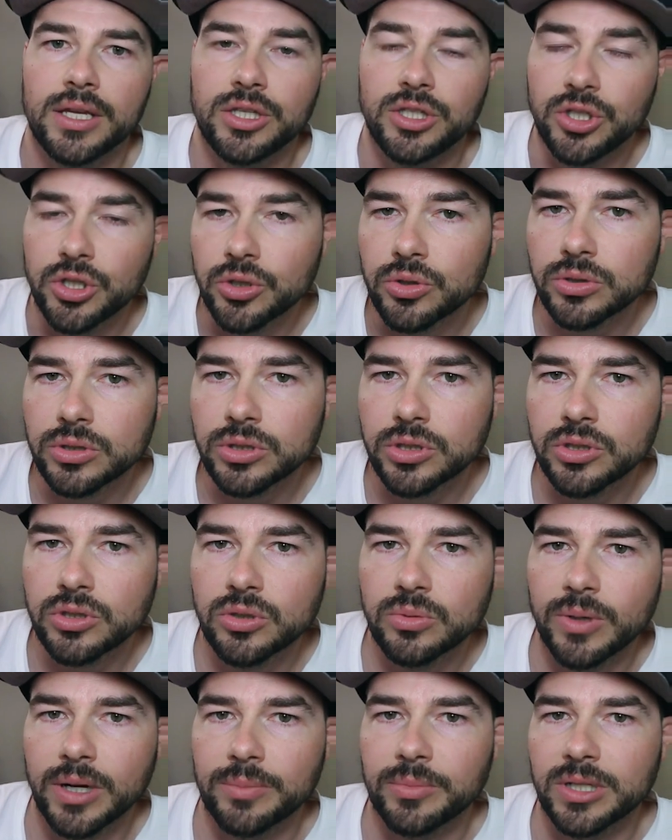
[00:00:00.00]

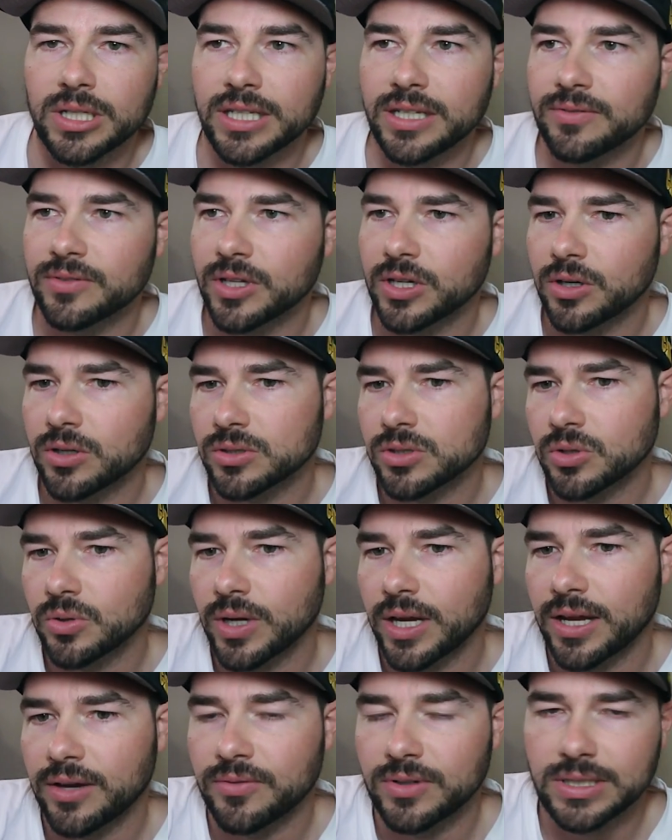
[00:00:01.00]
YouTube. I believe they also
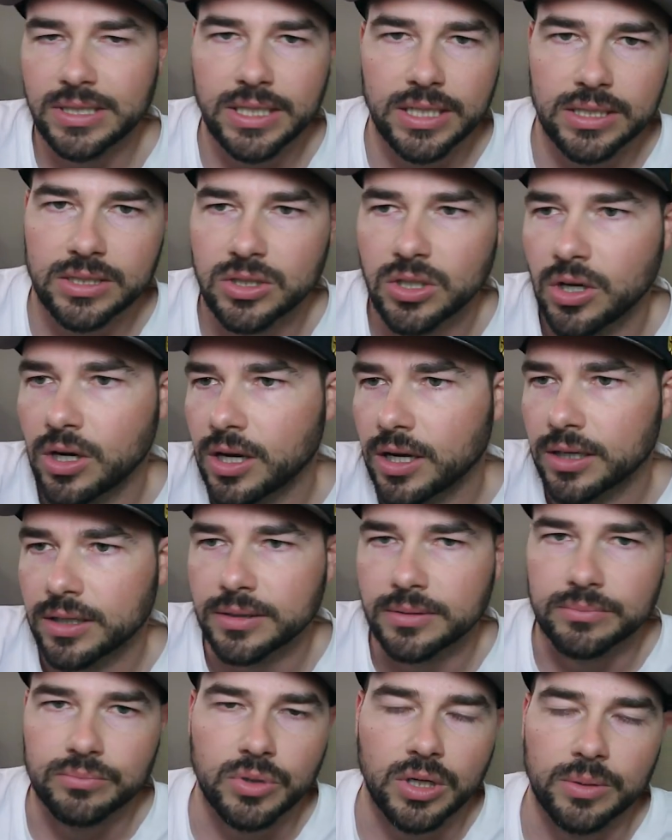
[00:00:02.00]
have a TikTok
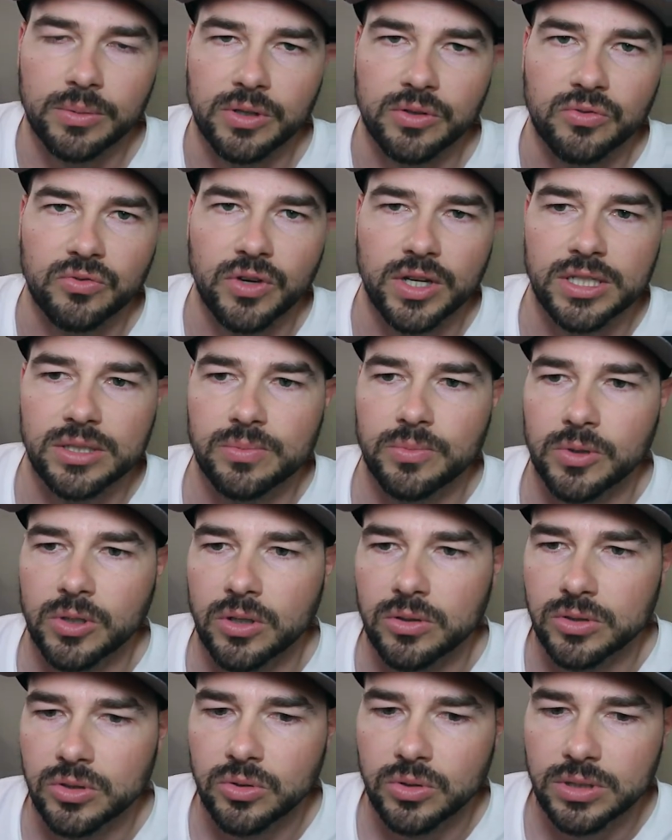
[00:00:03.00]
and probably a Facebook,
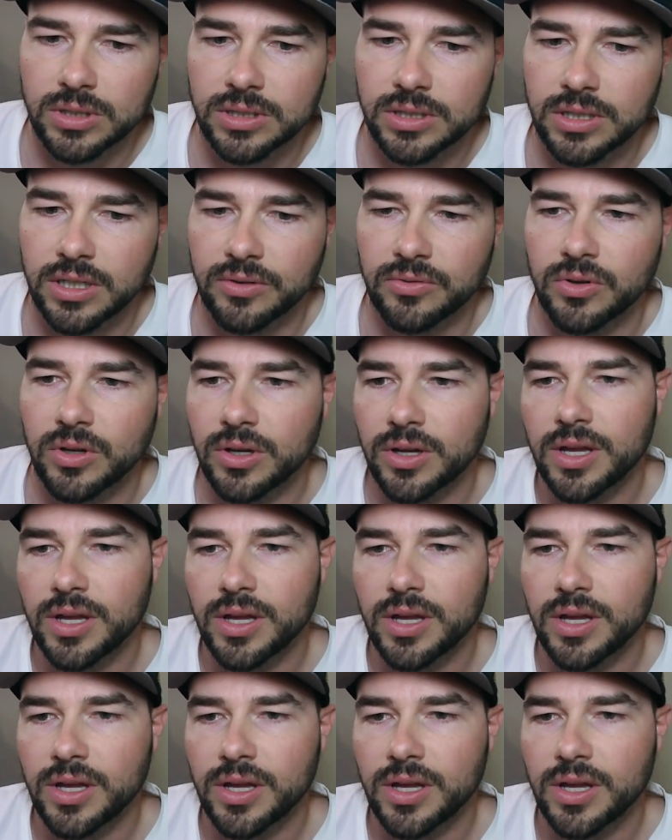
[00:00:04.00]
all sorts of stuff.